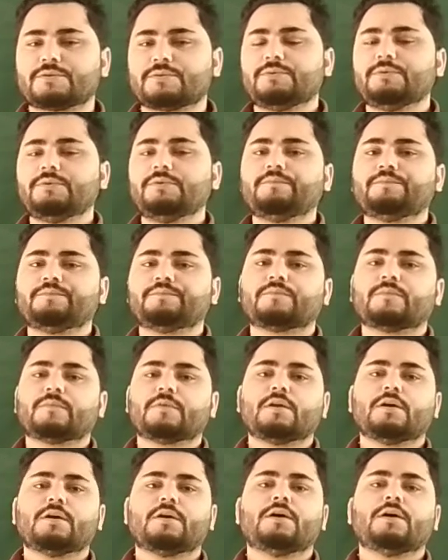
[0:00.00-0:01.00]
School.
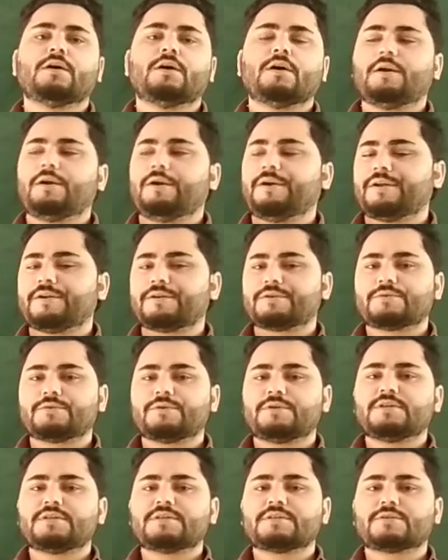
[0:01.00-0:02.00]
Dear
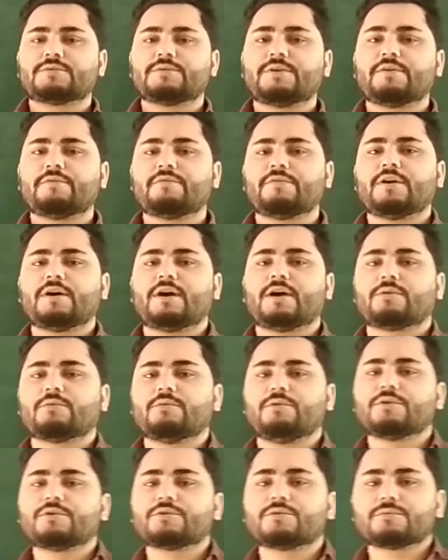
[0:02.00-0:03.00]
students, today we are
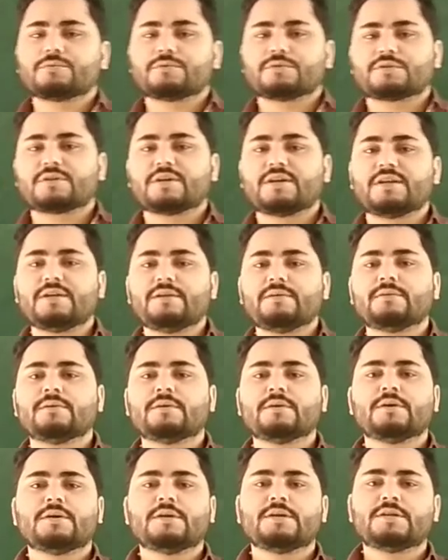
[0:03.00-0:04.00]
going to study
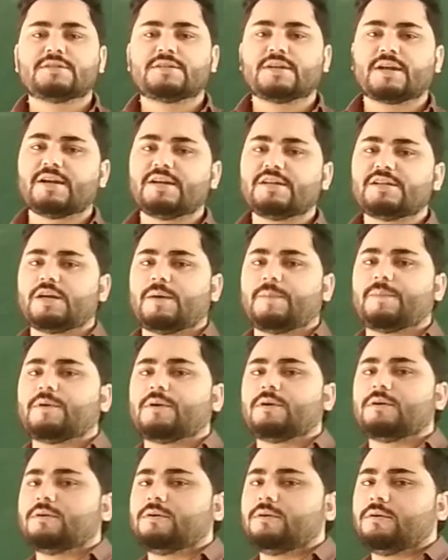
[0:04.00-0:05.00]
second
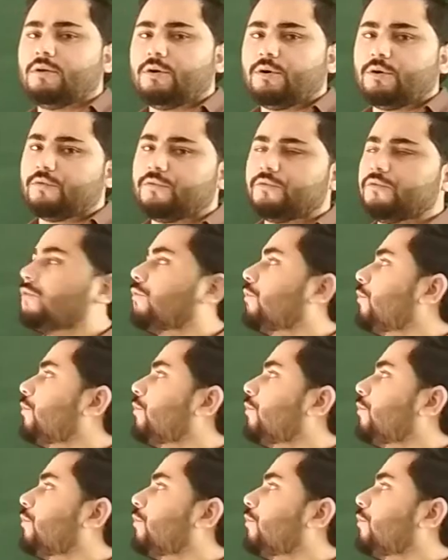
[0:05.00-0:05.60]
chapter of